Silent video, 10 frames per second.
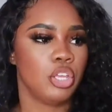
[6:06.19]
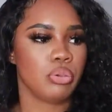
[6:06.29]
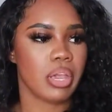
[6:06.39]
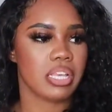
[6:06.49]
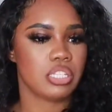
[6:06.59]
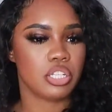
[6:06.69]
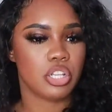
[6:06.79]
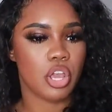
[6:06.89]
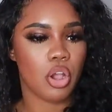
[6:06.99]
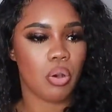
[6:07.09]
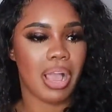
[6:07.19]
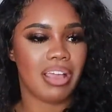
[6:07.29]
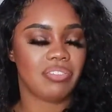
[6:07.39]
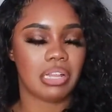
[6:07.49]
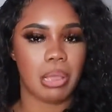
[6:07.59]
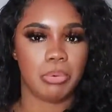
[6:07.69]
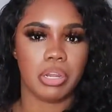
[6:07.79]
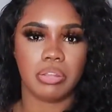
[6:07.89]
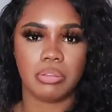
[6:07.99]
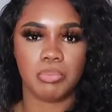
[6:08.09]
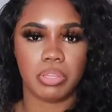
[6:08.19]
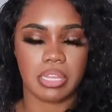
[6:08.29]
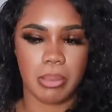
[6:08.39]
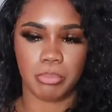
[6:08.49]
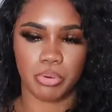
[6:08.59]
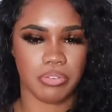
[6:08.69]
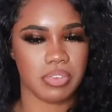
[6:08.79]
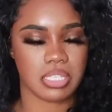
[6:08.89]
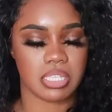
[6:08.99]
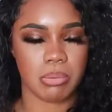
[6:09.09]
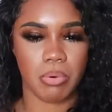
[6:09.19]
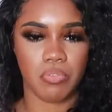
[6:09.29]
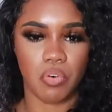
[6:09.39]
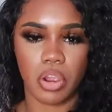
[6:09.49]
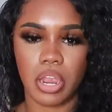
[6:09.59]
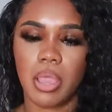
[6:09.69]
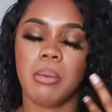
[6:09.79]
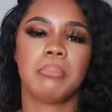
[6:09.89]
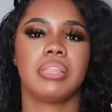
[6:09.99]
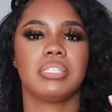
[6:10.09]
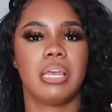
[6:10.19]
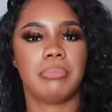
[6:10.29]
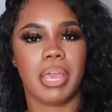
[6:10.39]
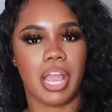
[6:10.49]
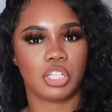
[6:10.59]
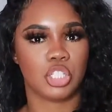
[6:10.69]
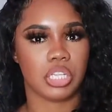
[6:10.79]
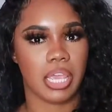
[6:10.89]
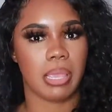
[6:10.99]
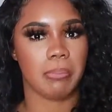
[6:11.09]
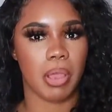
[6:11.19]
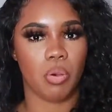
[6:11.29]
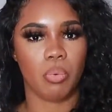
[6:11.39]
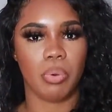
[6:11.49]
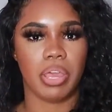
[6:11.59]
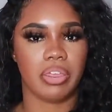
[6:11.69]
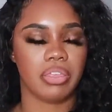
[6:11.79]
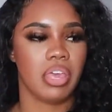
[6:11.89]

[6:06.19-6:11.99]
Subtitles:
You guys know I've collaborated with them previously before, but this time they actually came out with